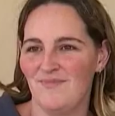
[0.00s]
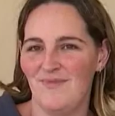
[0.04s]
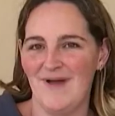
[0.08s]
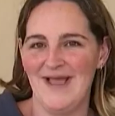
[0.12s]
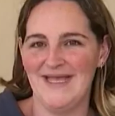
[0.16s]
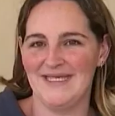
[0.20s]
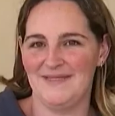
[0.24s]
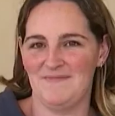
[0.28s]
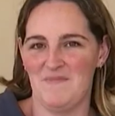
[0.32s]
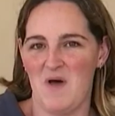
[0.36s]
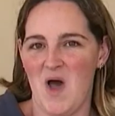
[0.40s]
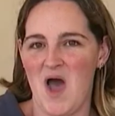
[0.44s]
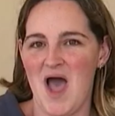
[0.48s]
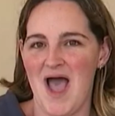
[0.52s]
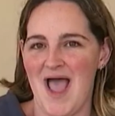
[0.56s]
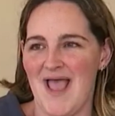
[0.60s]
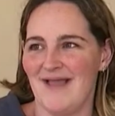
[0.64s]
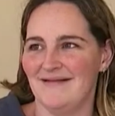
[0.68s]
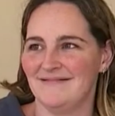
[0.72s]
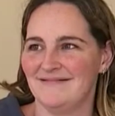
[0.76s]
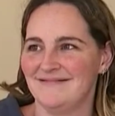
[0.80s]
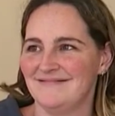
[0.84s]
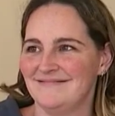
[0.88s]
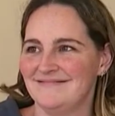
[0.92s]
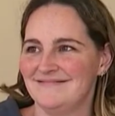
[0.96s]
Where's
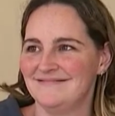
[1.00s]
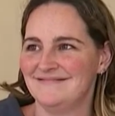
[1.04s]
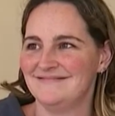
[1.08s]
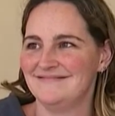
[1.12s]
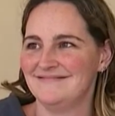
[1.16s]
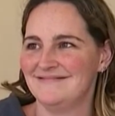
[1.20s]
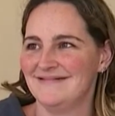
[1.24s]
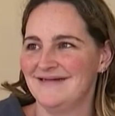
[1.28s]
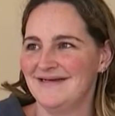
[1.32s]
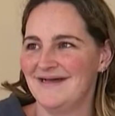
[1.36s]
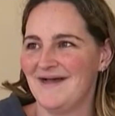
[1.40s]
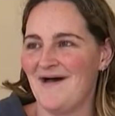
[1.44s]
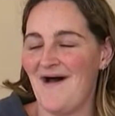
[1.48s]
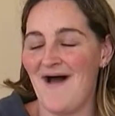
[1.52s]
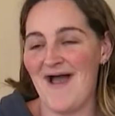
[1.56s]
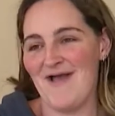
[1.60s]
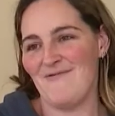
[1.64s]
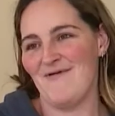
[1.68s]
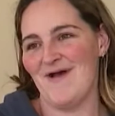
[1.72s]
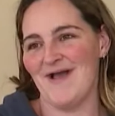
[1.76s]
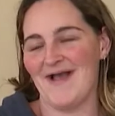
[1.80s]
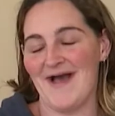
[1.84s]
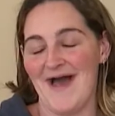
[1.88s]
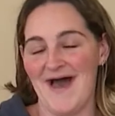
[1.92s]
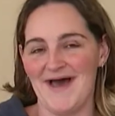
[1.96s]
mine? I
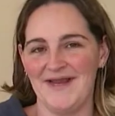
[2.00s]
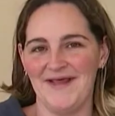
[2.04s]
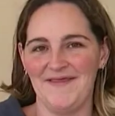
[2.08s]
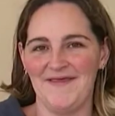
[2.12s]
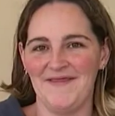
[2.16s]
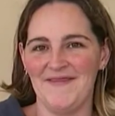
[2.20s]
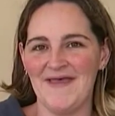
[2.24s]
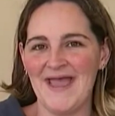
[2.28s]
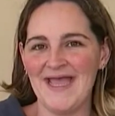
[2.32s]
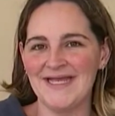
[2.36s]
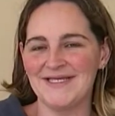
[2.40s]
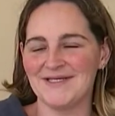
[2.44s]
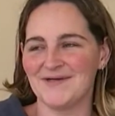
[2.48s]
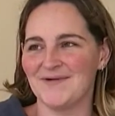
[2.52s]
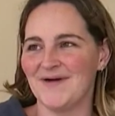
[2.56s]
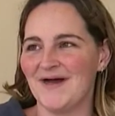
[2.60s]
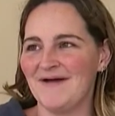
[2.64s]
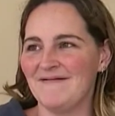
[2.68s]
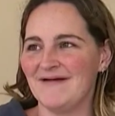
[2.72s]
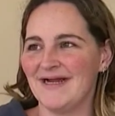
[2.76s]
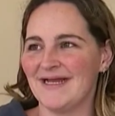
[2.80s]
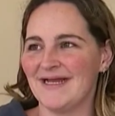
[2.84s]
work harder than they do, I